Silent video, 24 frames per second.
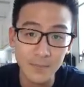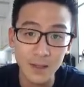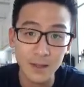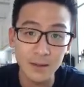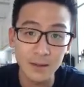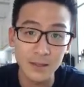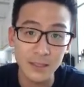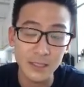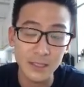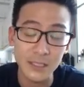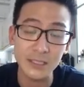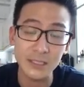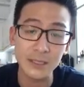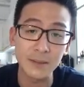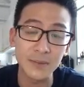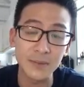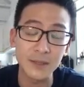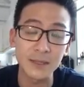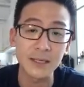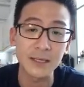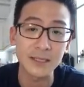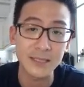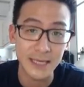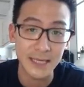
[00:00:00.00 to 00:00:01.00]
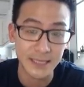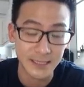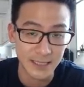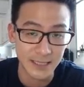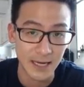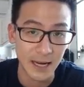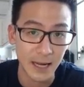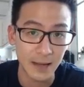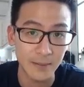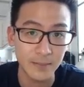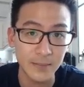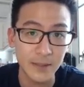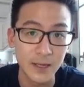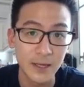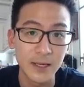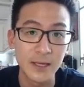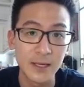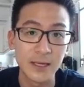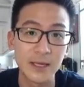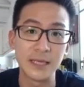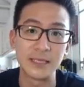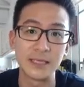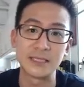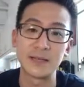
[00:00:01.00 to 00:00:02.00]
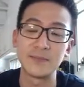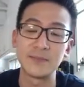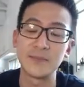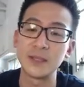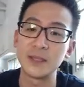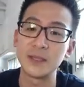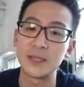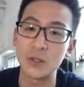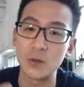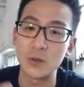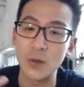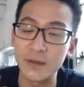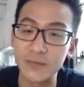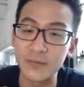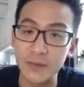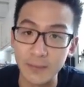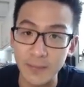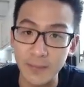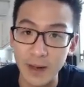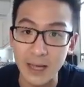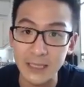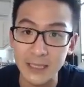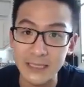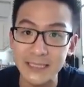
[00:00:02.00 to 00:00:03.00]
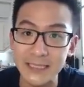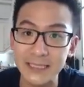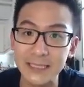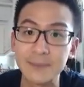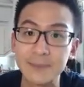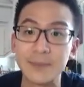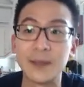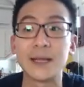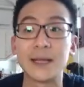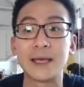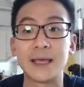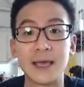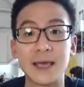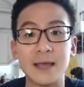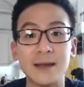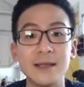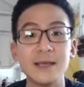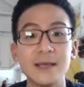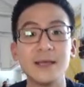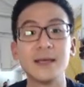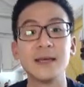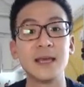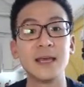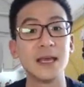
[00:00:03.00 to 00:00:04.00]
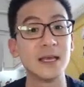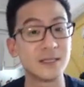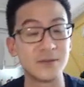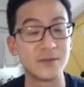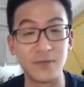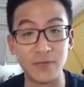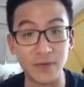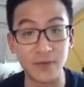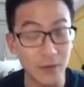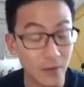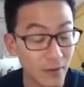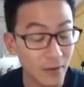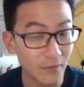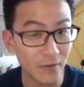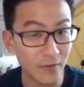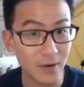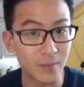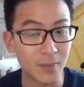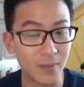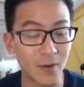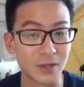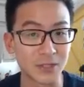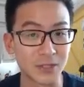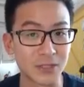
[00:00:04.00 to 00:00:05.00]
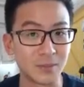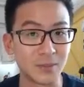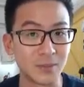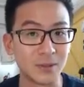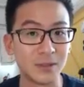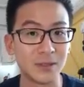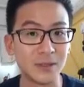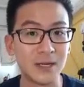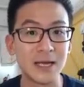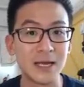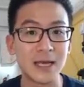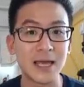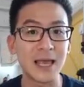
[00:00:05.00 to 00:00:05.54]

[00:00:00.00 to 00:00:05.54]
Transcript: This is something that takes time. It's something that you have to master, but again, it's very, very possible.